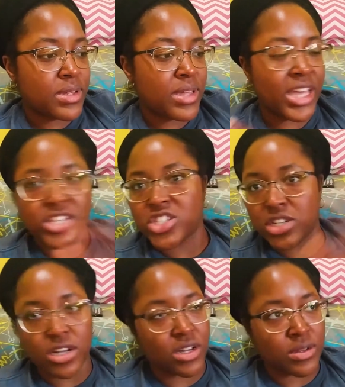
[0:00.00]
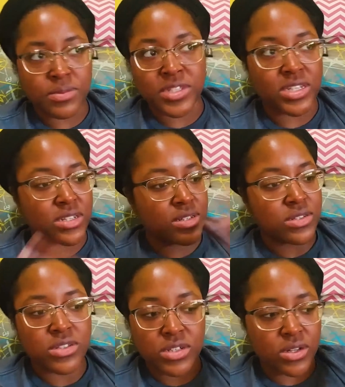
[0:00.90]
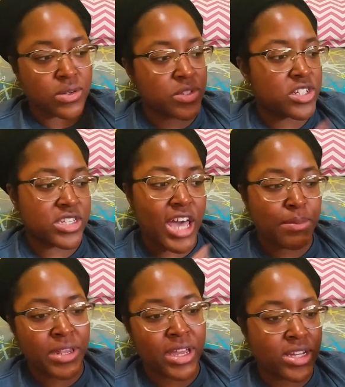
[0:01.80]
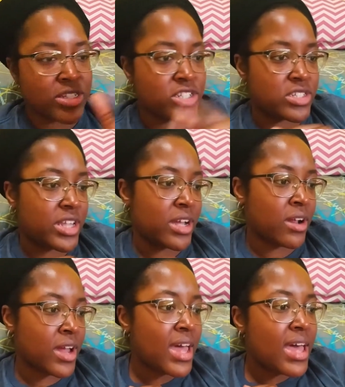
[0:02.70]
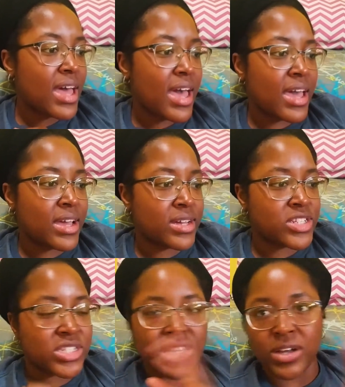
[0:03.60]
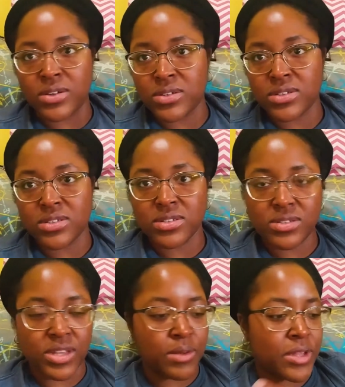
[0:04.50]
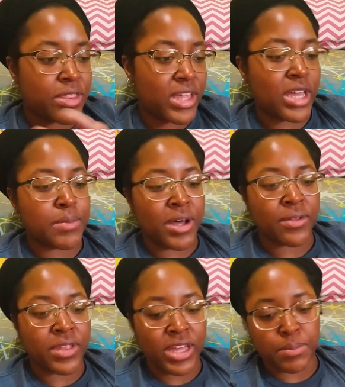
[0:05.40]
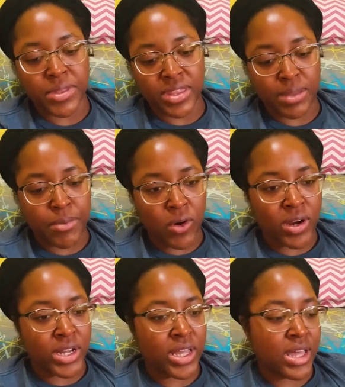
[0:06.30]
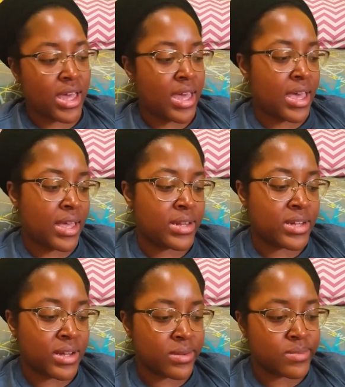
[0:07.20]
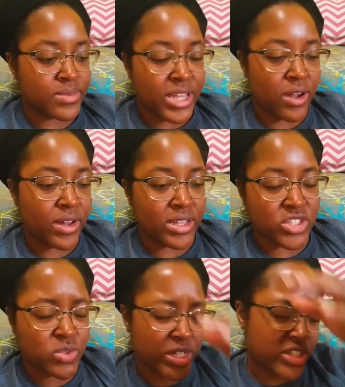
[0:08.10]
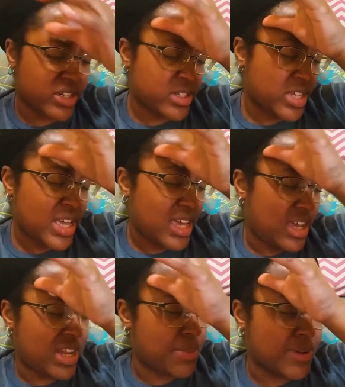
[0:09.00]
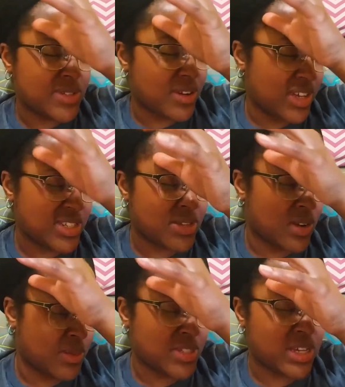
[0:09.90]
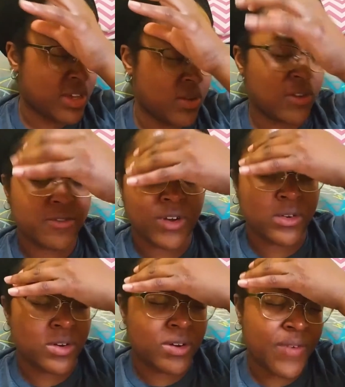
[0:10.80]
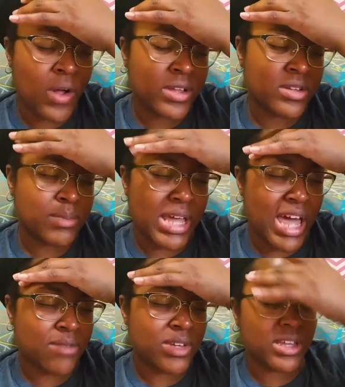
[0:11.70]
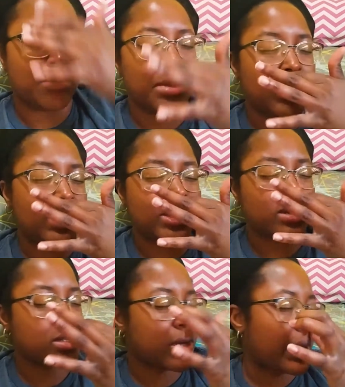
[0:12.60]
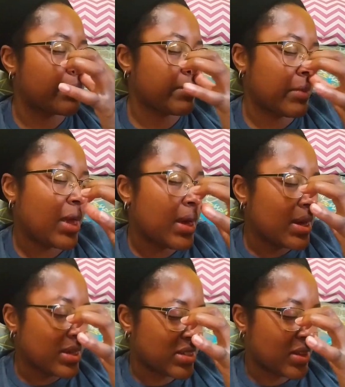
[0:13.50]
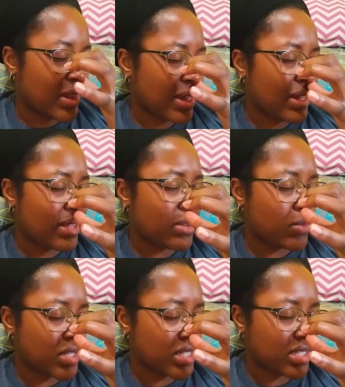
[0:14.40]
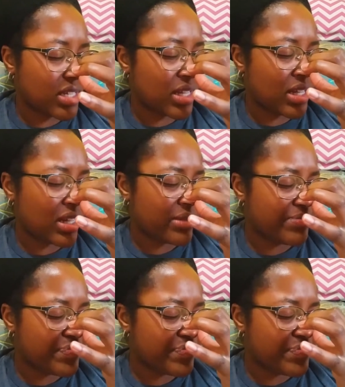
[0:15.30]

Ish comes and, she's happy that Ish is there. And she tells them the theme of the empathy party, and they all get sweatshirts. And they posted on Instagram. It was like a group photo of all of them like having empathy shirts on. So then we see